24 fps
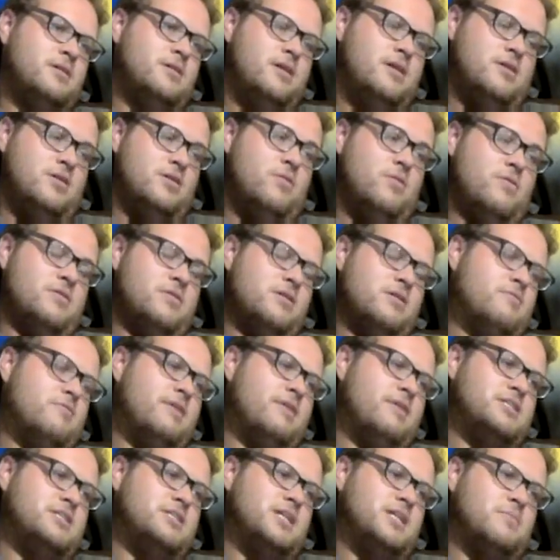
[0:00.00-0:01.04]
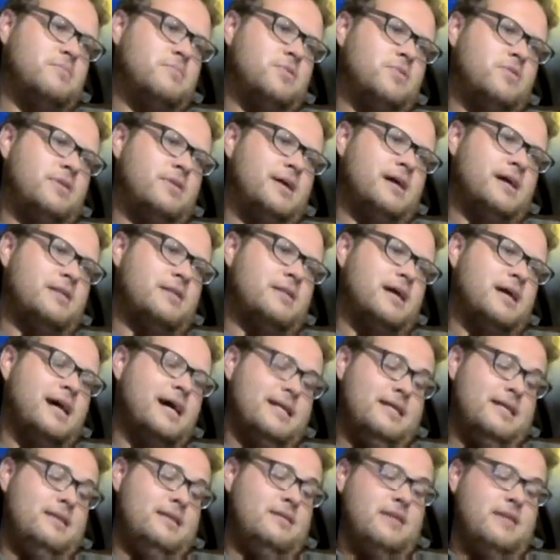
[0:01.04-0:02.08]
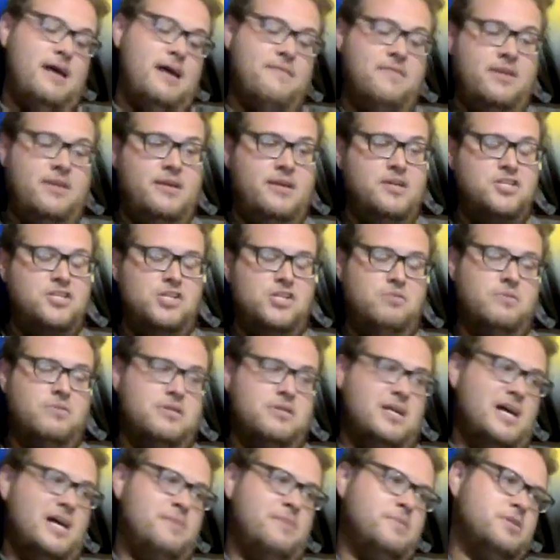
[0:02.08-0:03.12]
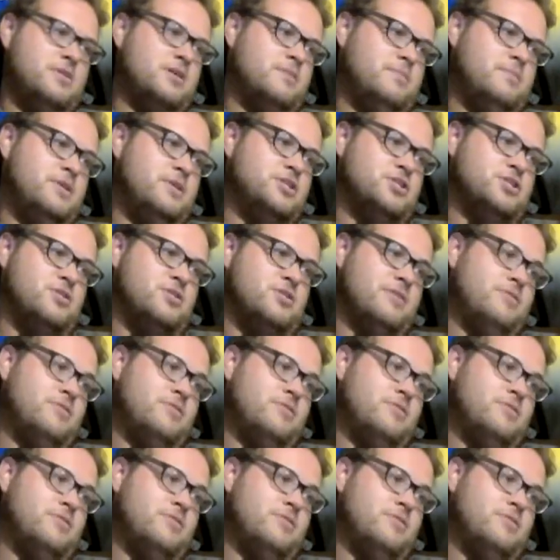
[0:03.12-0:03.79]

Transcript: He's always done a great job at Broadax. I didn't have any issue with Tom as a commissioner.